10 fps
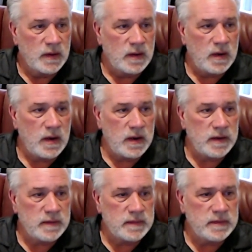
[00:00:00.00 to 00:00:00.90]
All right,
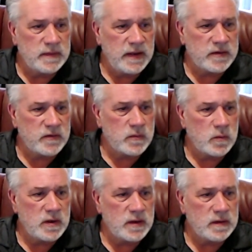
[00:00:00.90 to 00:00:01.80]
next
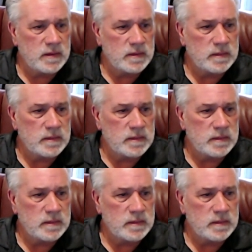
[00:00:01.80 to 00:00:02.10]
one.